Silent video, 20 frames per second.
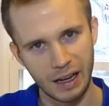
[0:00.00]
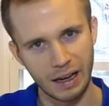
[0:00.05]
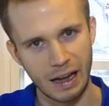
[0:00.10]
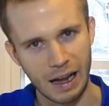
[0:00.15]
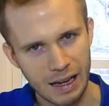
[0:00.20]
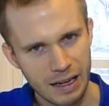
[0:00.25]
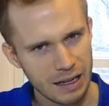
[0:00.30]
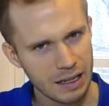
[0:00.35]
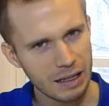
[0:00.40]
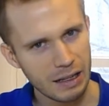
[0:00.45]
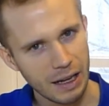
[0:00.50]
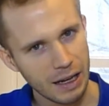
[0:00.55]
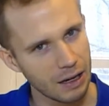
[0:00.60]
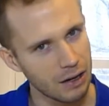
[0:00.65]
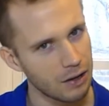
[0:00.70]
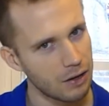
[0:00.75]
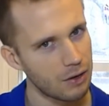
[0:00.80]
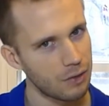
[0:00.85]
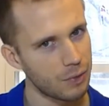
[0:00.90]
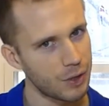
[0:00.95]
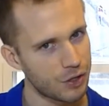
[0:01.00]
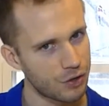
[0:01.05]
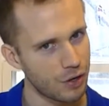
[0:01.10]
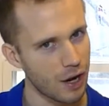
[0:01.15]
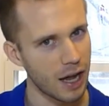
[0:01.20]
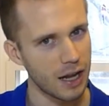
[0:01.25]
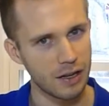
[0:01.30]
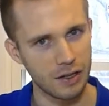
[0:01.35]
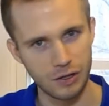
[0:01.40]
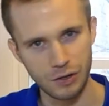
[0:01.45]
Kind of like we
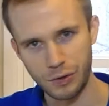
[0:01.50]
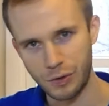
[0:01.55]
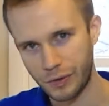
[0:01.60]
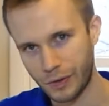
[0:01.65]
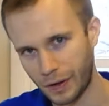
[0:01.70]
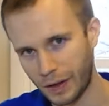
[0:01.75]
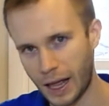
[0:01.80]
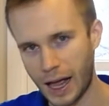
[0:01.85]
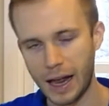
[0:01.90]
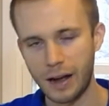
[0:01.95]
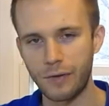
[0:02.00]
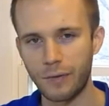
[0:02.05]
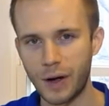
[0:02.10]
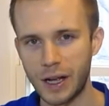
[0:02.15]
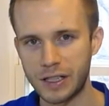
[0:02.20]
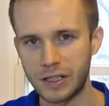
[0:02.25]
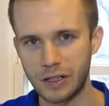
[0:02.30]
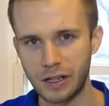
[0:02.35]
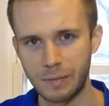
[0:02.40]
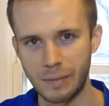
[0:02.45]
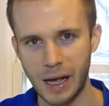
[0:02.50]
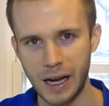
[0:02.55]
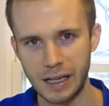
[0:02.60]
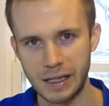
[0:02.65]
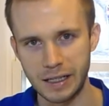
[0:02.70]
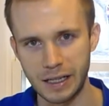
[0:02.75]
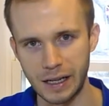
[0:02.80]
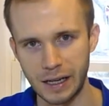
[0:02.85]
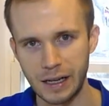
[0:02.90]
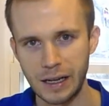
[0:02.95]
try to do with a lot of Western
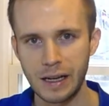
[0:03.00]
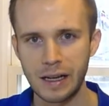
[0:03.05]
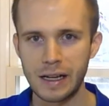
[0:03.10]
medicine.